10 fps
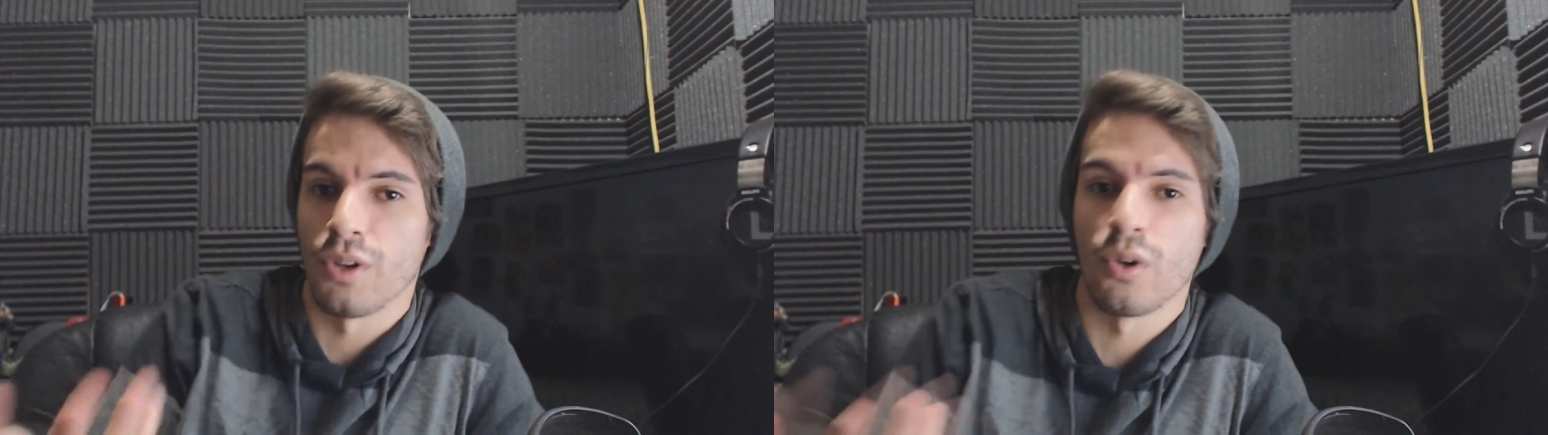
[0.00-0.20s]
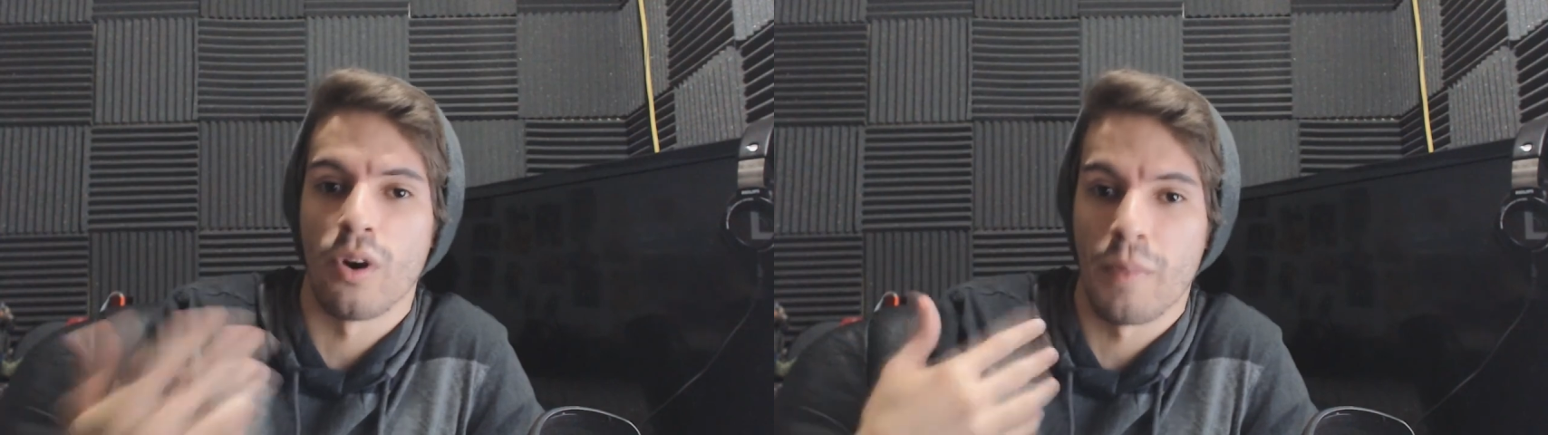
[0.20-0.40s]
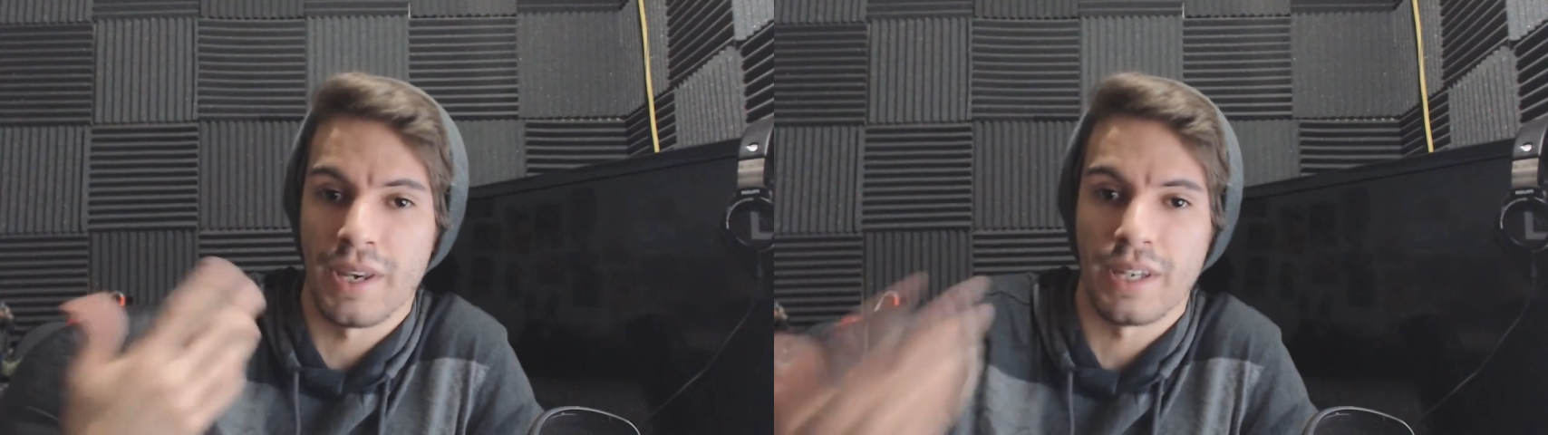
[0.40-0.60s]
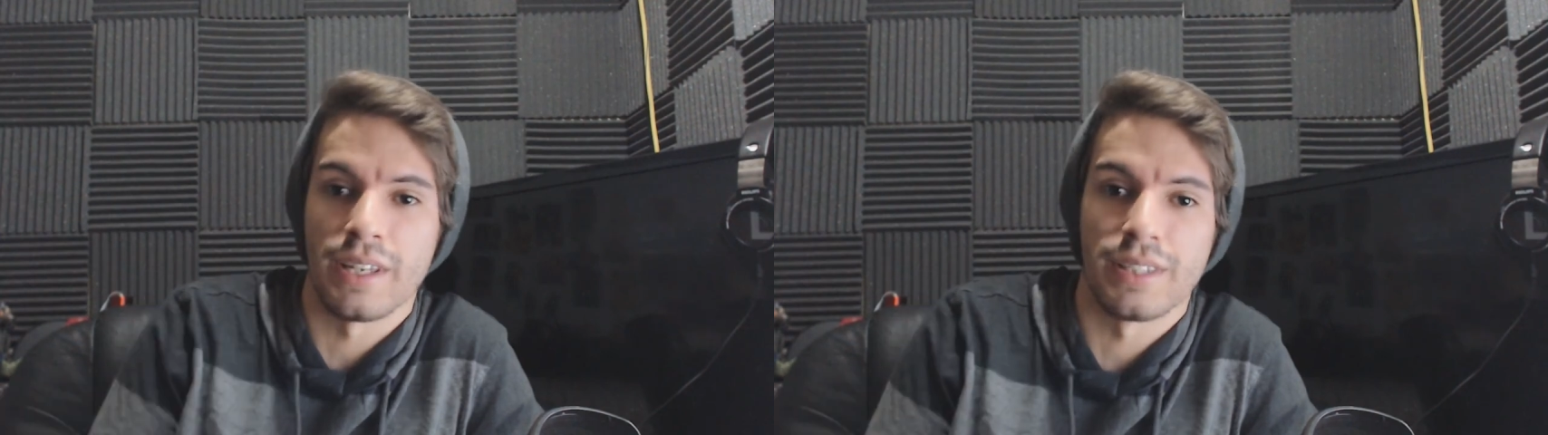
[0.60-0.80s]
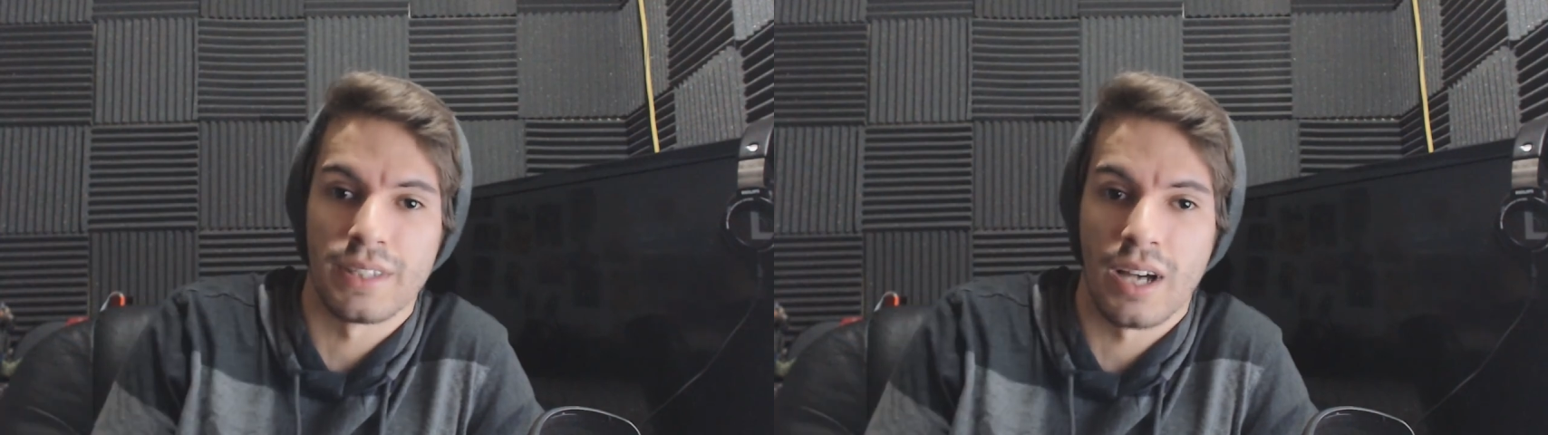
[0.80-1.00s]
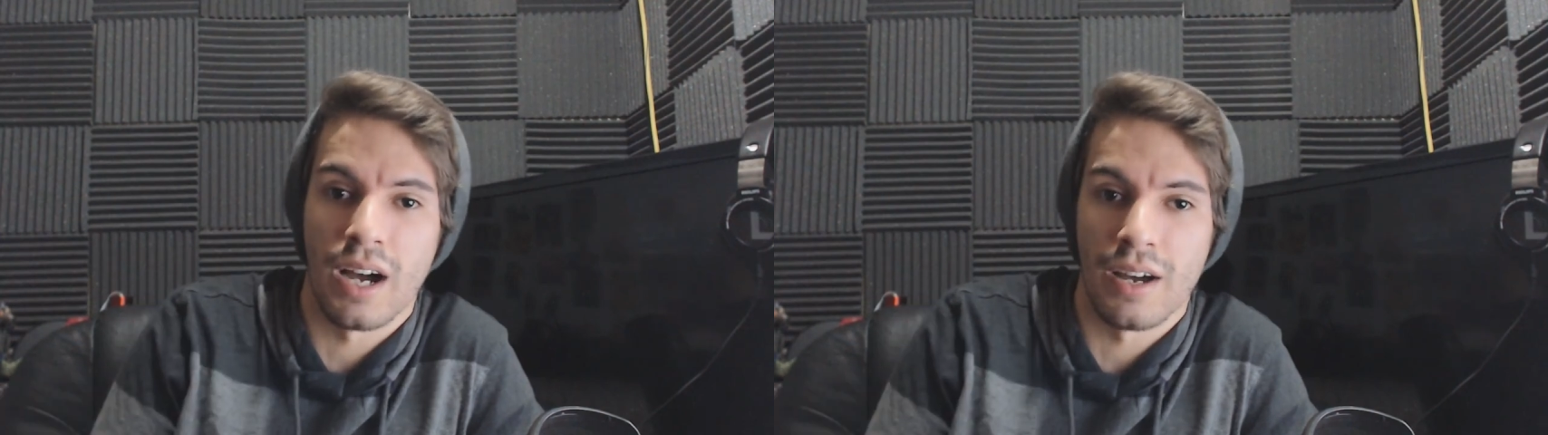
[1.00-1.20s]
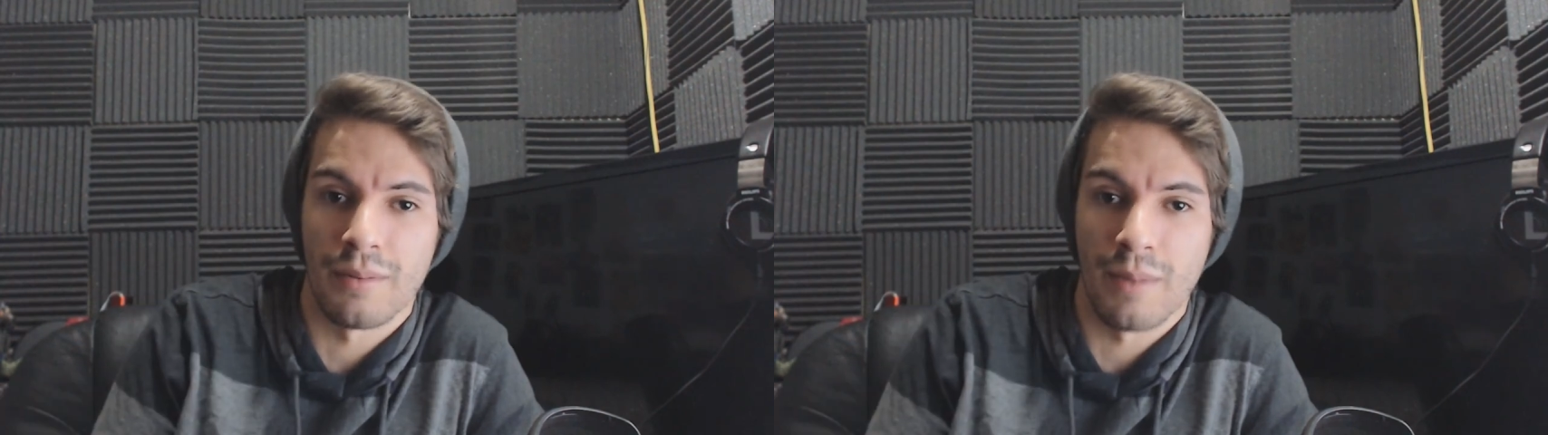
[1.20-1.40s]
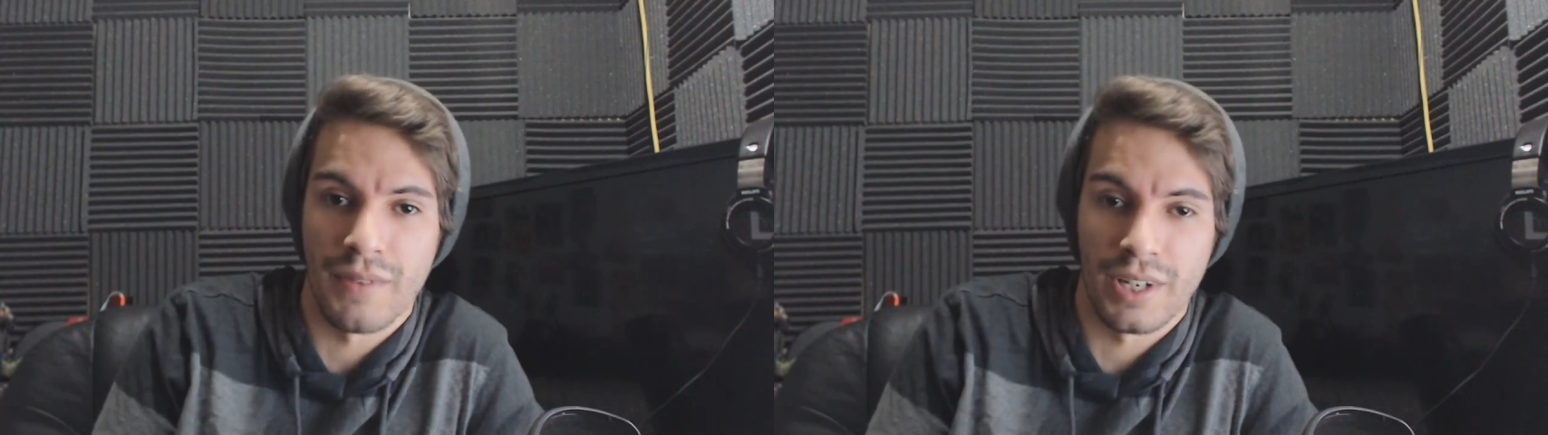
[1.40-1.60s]
your opinion is
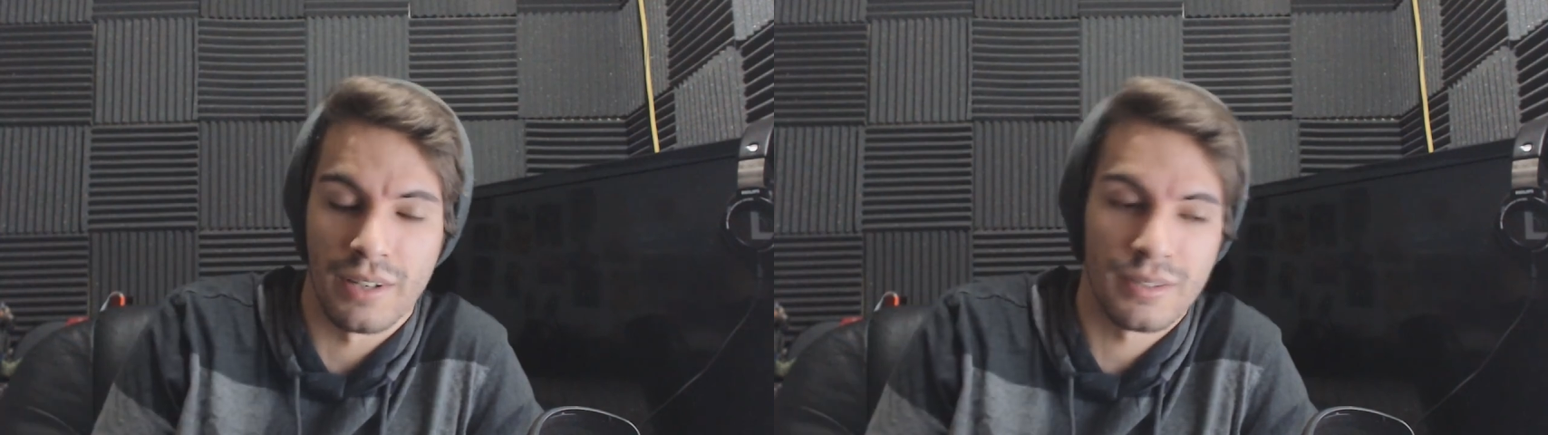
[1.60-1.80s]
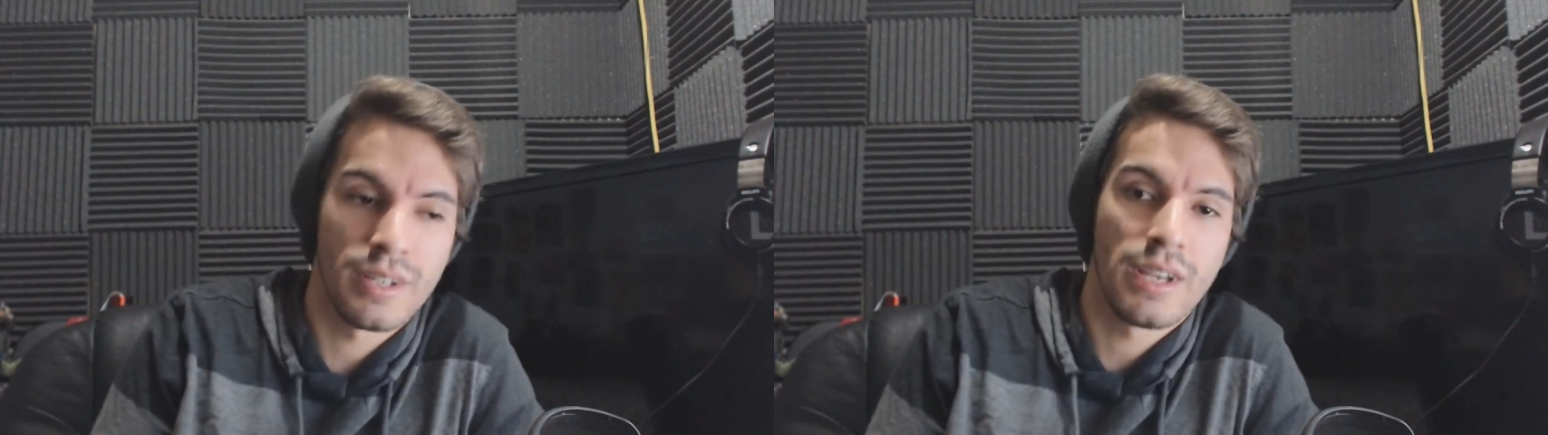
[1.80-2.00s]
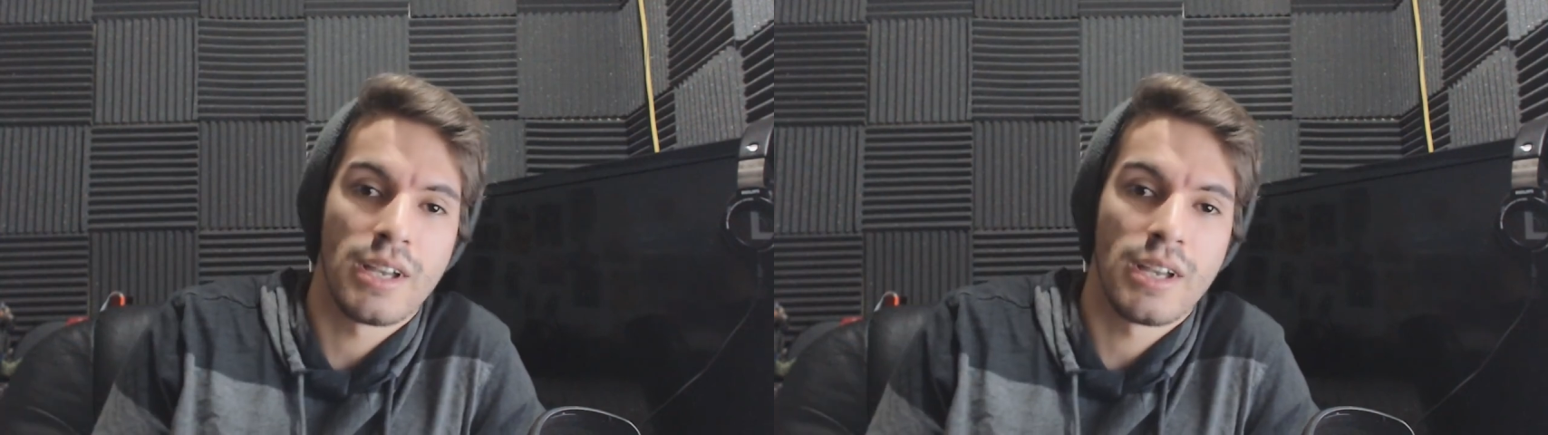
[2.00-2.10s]
on my videos.